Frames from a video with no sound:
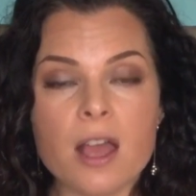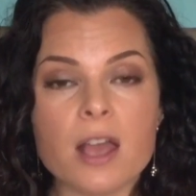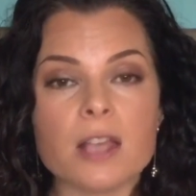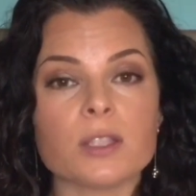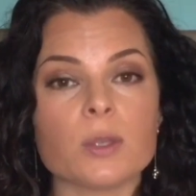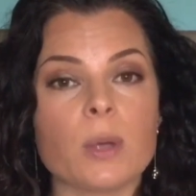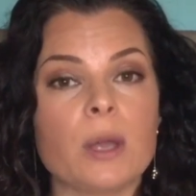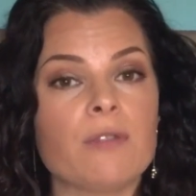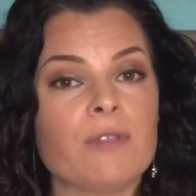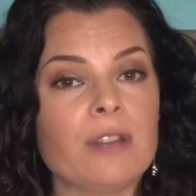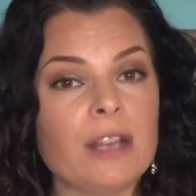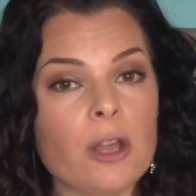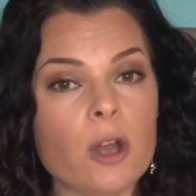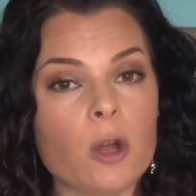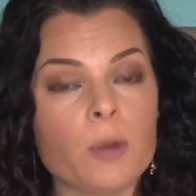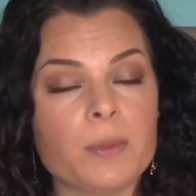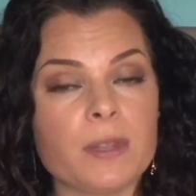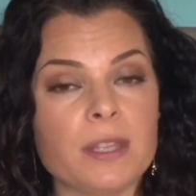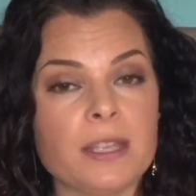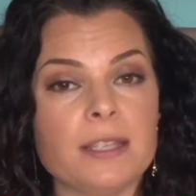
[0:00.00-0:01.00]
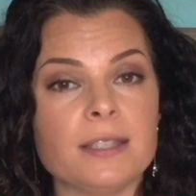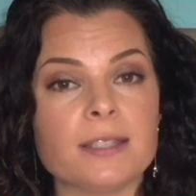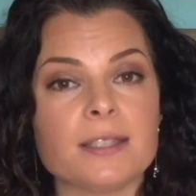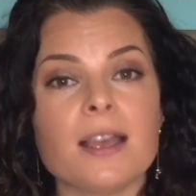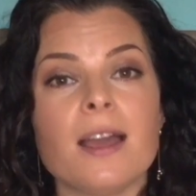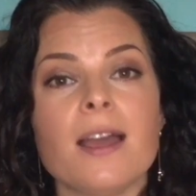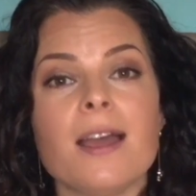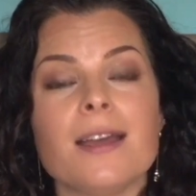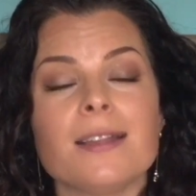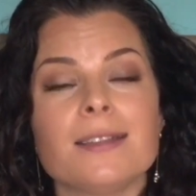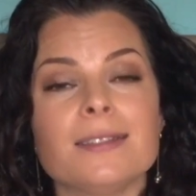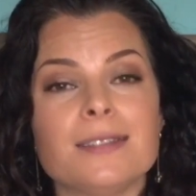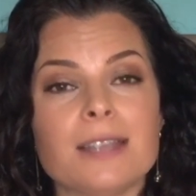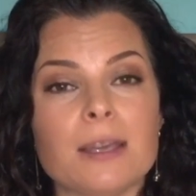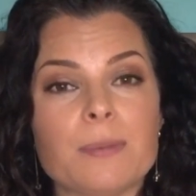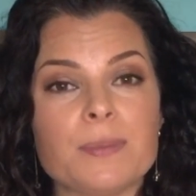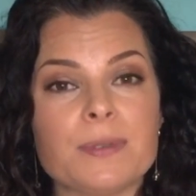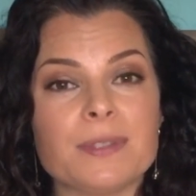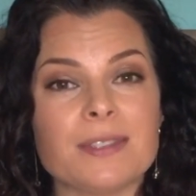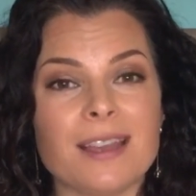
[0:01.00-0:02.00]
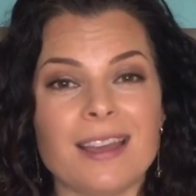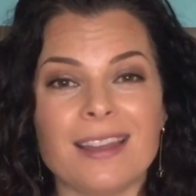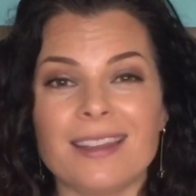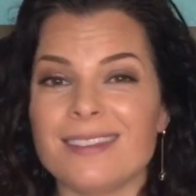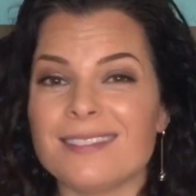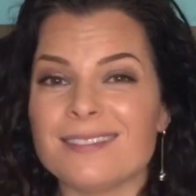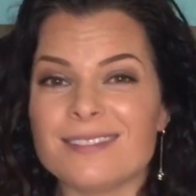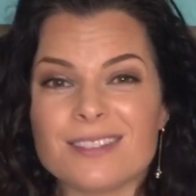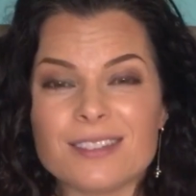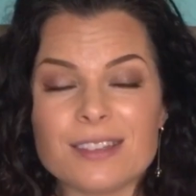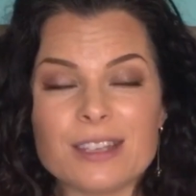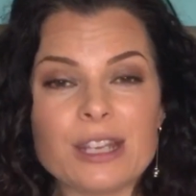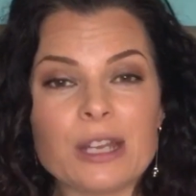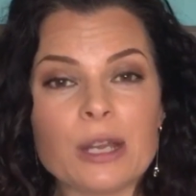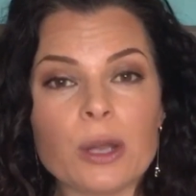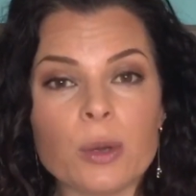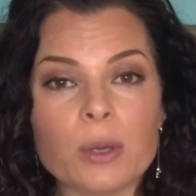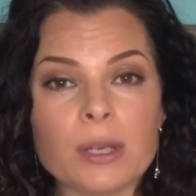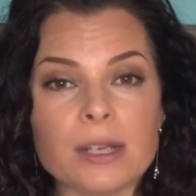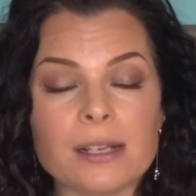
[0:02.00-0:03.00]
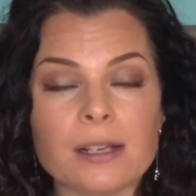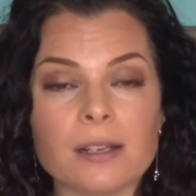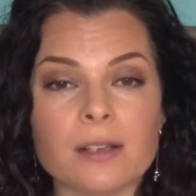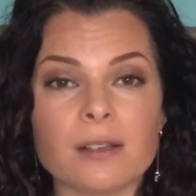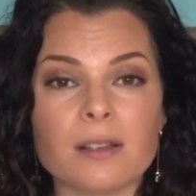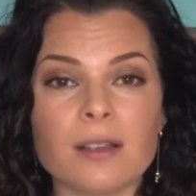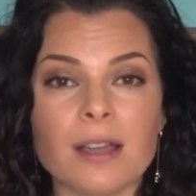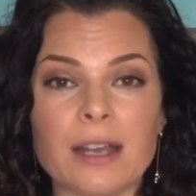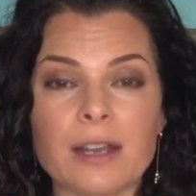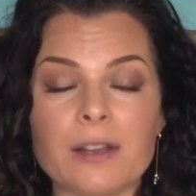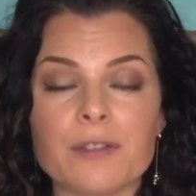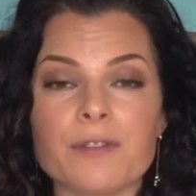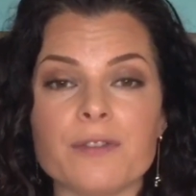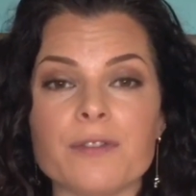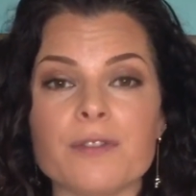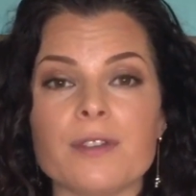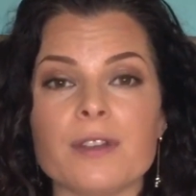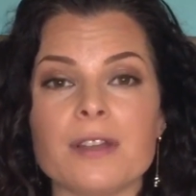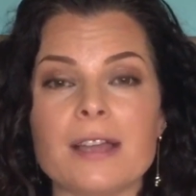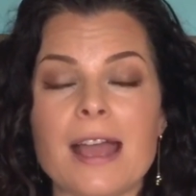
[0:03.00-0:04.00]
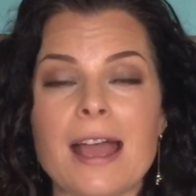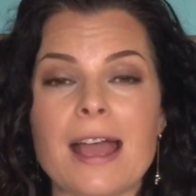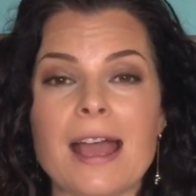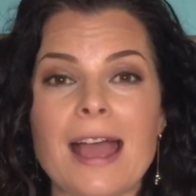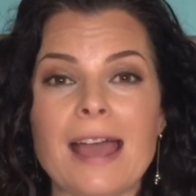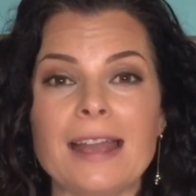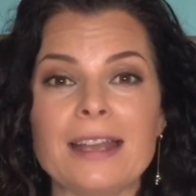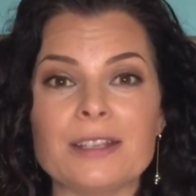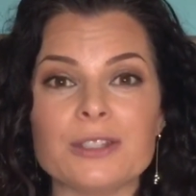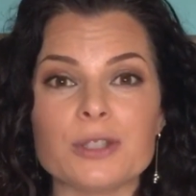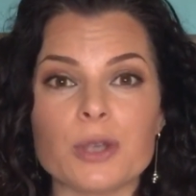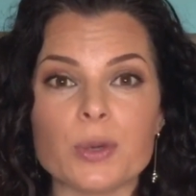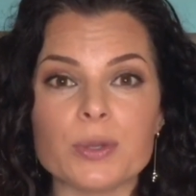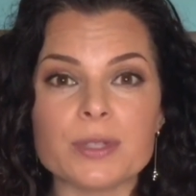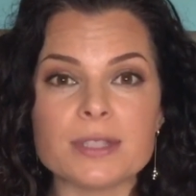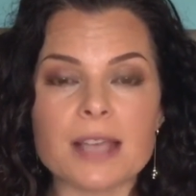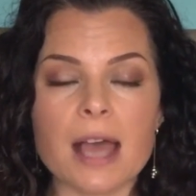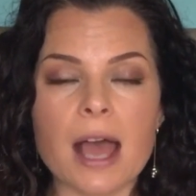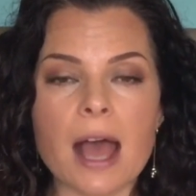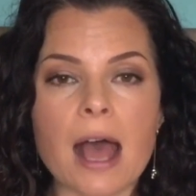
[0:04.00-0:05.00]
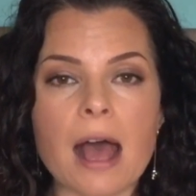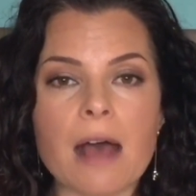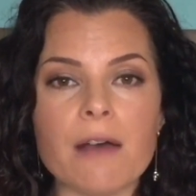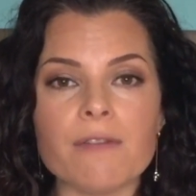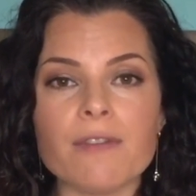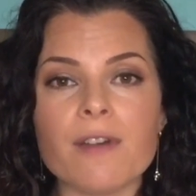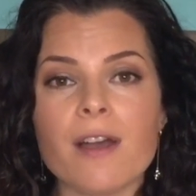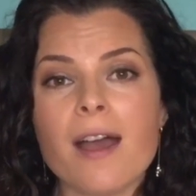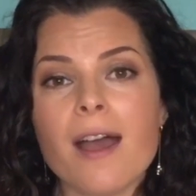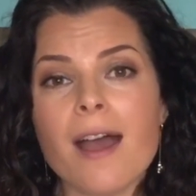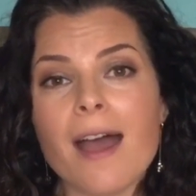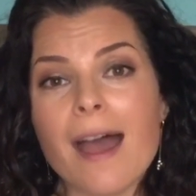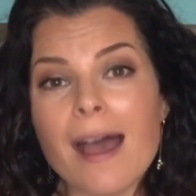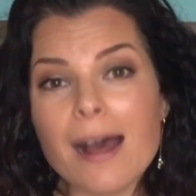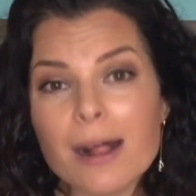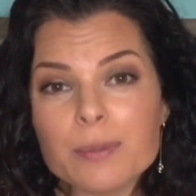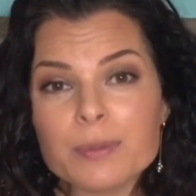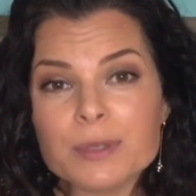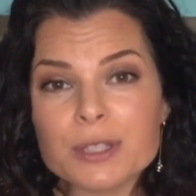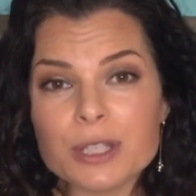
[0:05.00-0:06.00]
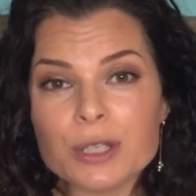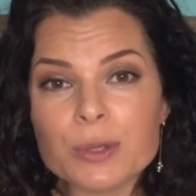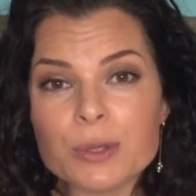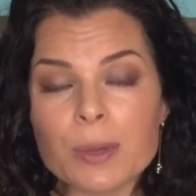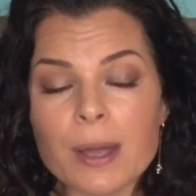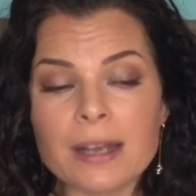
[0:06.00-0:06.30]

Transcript: So I really hope these tips and, you know, little kind of anecdotes have helped you.